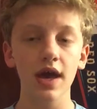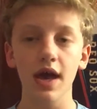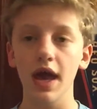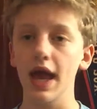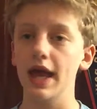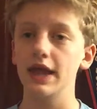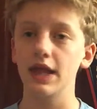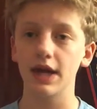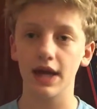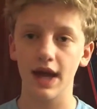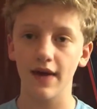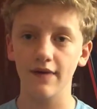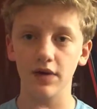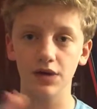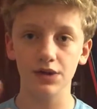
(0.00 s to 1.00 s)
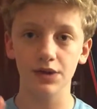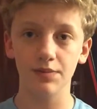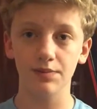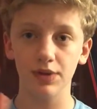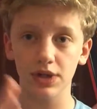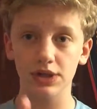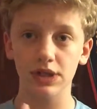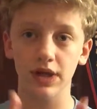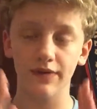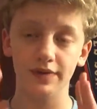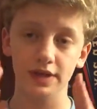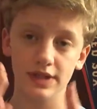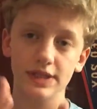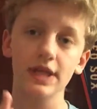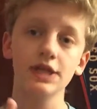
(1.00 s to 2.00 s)
And then I have all the book stuff
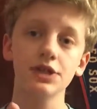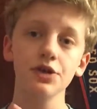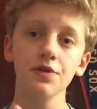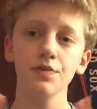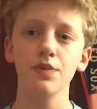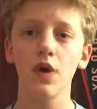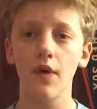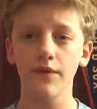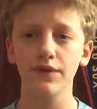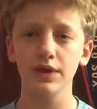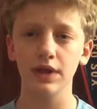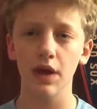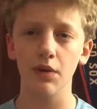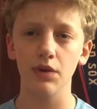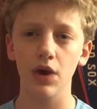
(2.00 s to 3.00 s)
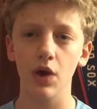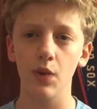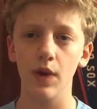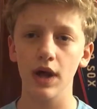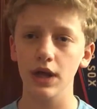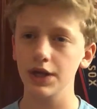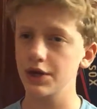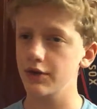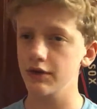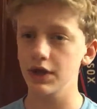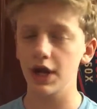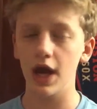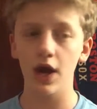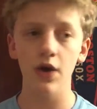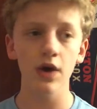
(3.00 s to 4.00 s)
in the center. Hopefully that will go well. I don't really
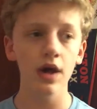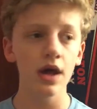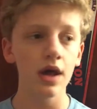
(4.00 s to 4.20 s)
know.